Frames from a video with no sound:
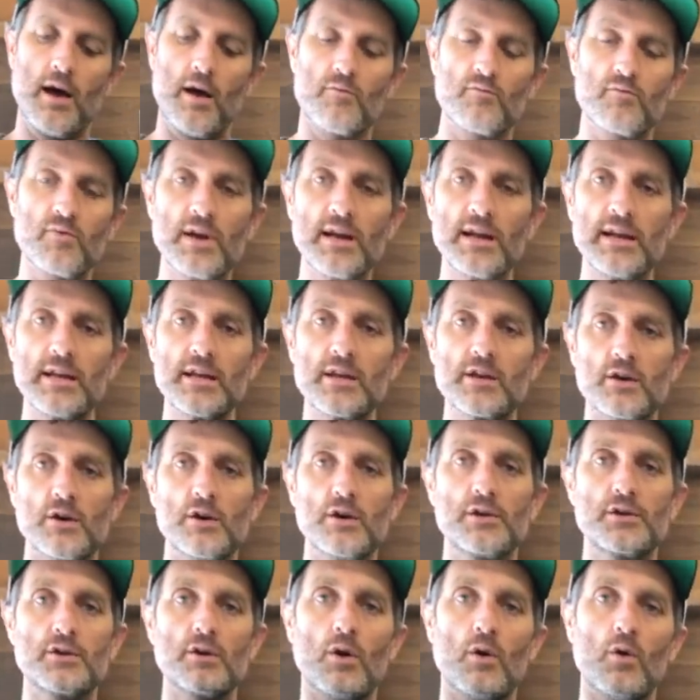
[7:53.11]
really
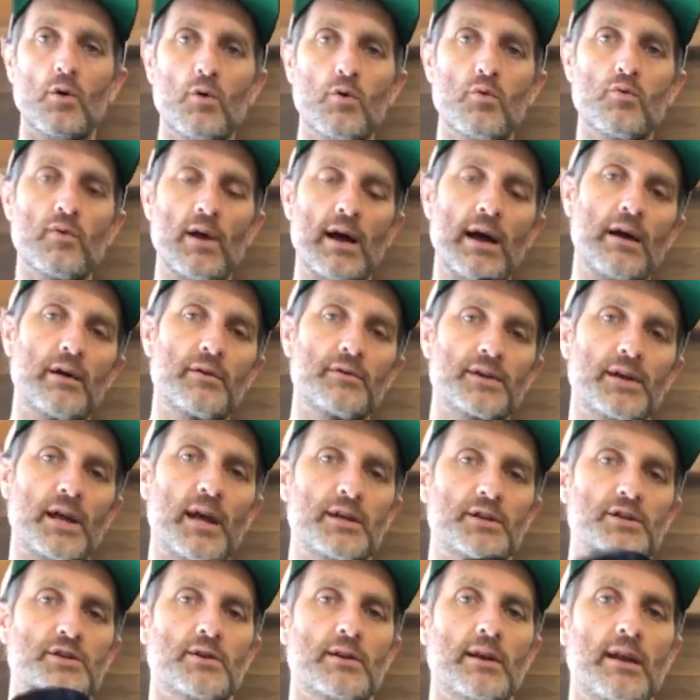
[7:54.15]
good all-round
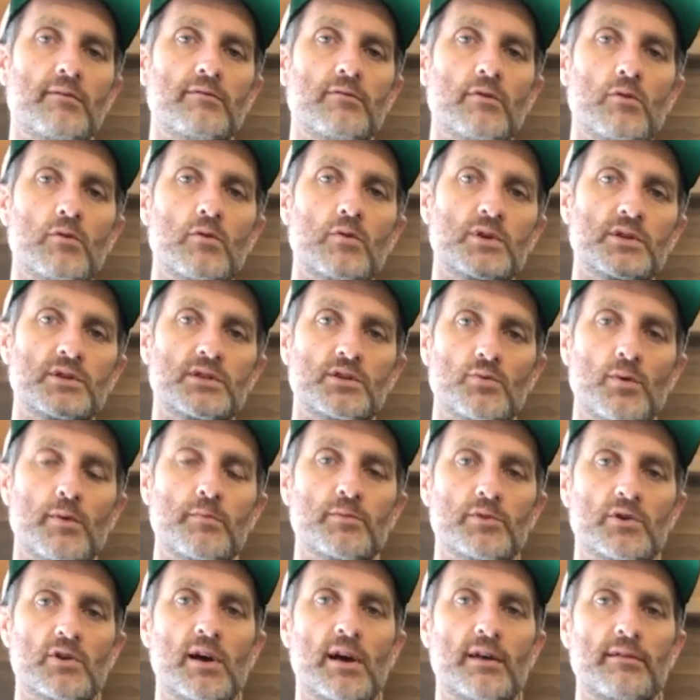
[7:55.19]
entry-level swim
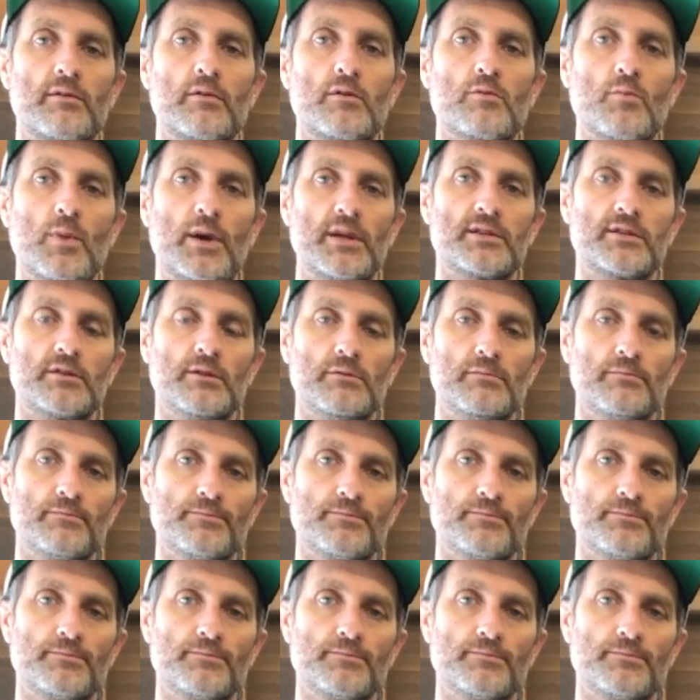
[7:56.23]
triathlon wetsuit.